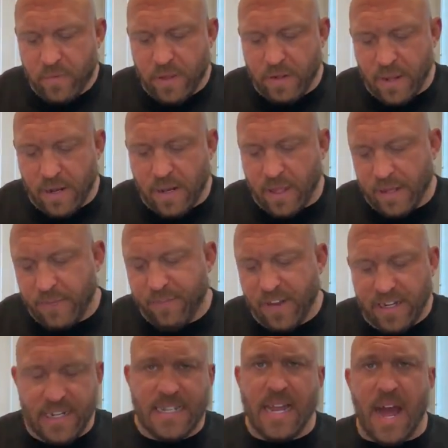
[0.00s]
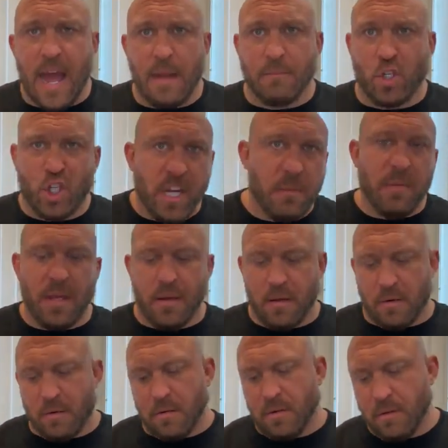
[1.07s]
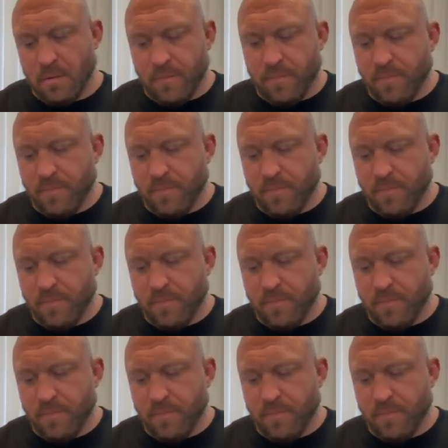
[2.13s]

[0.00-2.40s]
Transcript: And then like Feeding Time, cheat meal.